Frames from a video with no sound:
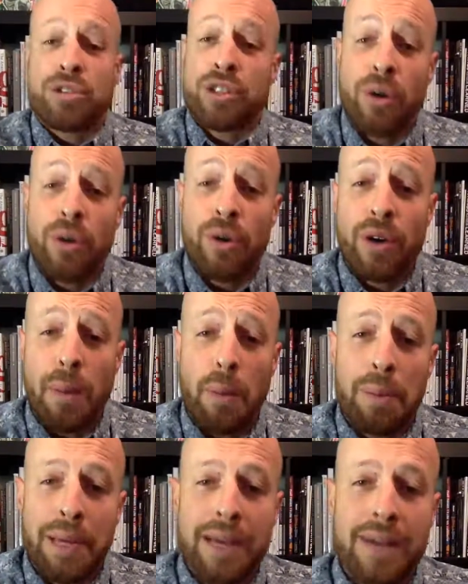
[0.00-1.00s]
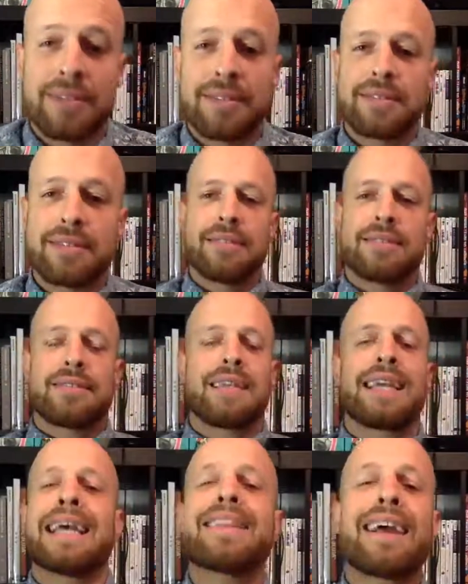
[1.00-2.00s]
Show it to a couple peers.
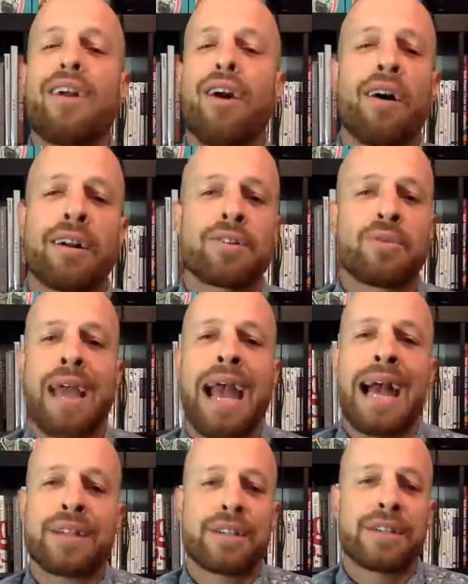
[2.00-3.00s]
Get their honest reaction,